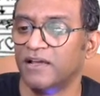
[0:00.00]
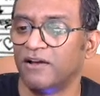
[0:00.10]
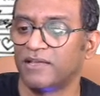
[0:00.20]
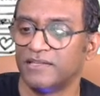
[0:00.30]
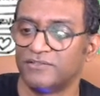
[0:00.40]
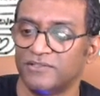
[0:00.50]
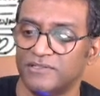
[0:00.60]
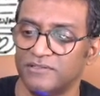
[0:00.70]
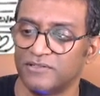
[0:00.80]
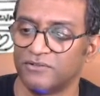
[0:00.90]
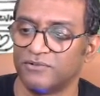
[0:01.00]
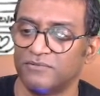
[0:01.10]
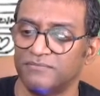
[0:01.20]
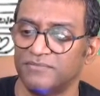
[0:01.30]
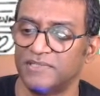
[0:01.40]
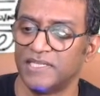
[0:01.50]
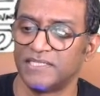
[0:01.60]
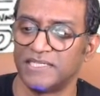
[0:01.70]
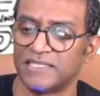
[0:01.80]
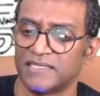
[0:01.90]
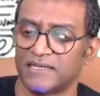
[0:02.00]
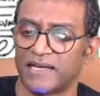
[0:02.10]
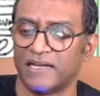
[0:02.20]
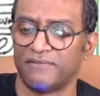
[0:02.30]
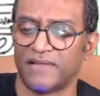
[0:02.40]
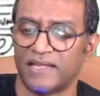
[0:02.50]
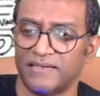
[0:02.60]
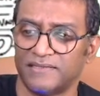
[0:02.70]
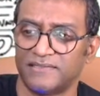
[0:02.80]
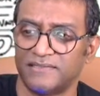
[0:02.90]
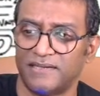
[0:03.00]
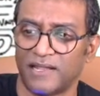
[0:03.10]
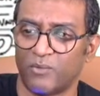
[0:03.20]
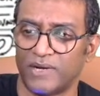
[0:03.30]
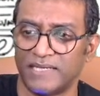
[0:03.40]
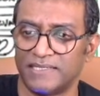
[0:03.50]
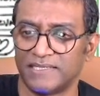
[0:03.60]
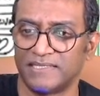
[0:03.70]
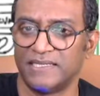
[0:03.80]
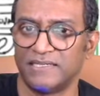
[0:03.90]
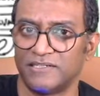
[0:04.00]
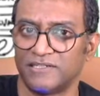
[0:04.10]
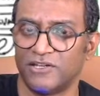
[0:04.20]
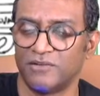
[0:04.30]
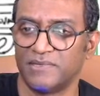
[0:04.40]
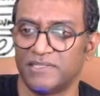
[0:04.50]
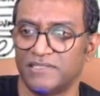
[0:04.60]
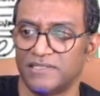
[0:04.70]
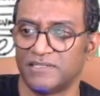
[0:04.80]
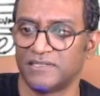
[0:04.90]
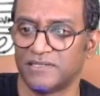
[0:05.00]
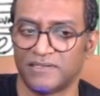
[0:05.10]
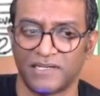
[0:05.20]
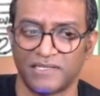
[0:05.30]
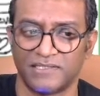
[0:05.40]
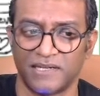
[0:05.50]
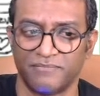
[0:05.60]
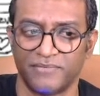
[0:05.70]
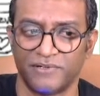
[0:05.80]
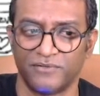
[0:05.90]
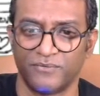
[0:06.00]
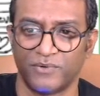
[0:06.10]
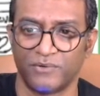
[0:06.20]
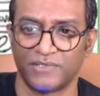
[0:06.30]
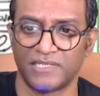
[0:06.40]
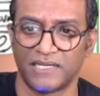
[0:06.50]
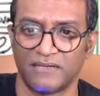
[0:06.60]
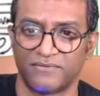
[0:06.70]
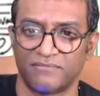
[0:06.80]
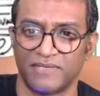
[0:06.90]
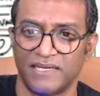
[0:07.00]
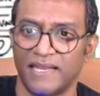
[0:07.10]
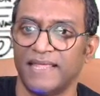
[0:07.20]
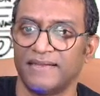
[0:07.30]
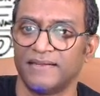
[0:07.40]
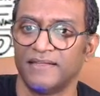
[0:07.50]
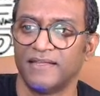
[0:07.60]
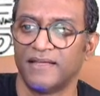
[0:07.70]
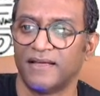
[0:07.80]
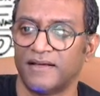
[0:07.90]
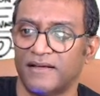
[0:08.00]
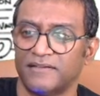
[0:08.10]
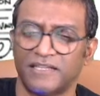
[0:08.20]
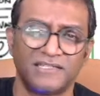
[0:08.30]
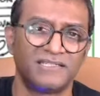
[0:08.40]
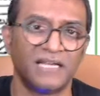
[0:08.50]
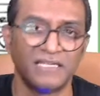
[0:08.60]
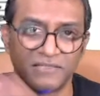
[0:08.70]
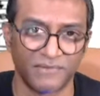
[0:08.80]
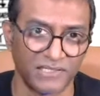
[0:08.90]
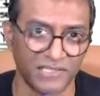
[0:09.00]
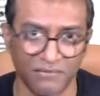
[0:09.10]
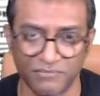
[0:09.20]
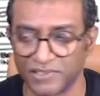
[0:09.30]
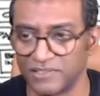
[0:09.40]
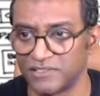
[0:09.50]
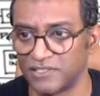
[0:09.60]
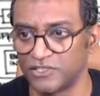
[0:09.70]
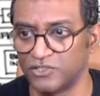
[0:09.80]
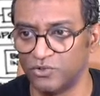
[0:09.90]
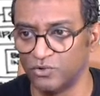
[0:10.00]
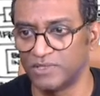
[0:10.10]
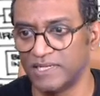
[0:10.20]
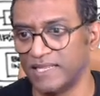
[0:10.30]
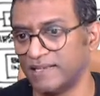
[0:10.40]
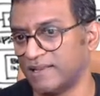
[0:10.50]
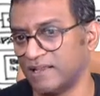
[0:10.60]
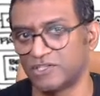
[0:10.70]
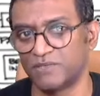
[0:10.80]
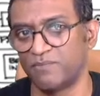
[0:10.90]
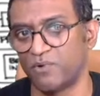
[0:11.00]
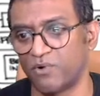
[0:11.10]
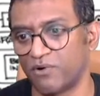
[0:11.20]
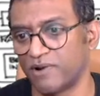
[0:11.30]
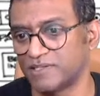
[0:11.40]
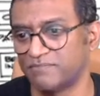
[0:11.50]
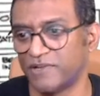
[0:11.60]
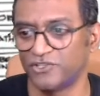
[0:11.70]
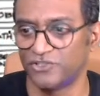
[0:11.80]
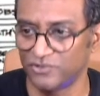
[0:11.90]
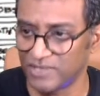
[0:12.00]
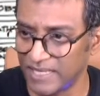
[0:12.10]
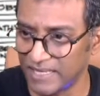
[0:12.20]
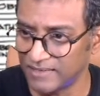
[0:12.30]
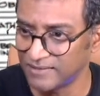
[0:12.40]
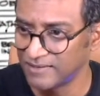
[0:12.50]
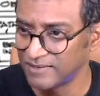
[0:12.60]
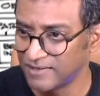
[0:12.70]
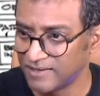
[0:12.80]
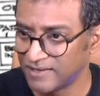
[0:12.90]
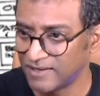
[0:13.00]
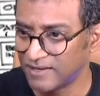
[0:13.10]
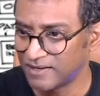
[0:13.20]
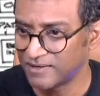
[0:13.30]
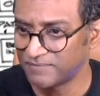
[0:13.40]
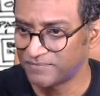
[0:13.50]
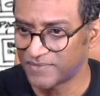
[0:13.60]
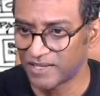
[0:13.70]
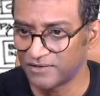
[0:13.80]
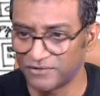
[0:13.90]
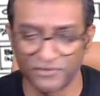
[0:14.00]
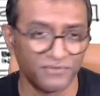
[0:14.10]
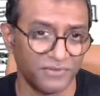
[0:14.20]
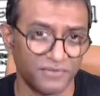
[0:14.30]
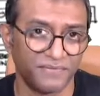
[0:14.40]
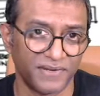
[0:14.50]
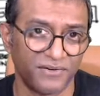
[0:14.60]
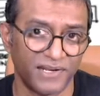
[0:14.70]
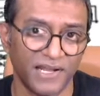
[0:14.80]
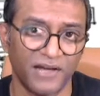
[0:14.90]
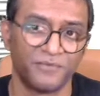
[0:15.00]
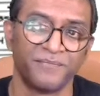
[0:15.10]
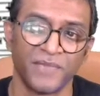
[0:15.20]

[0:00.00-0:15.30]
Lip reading: Okay, so this is a kind of like what I just did just now, but this is an example of what was taken from the net. There are tons of examples. Just Google it, explore as much as you can. Then you'll figure it out.